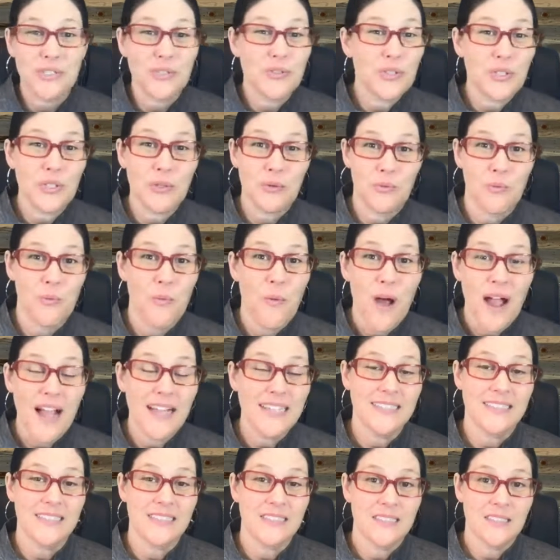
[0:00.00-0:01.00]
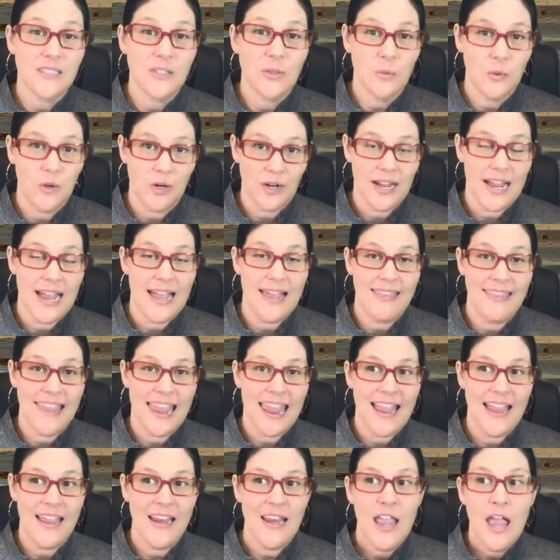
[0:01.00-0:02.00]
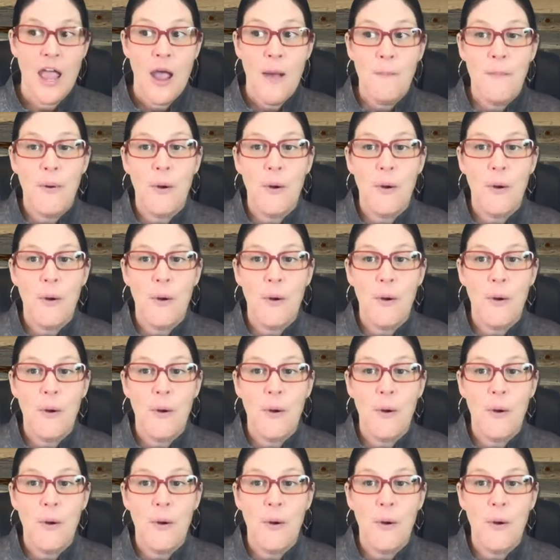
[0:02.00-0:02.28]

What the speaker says: do you want to work on that?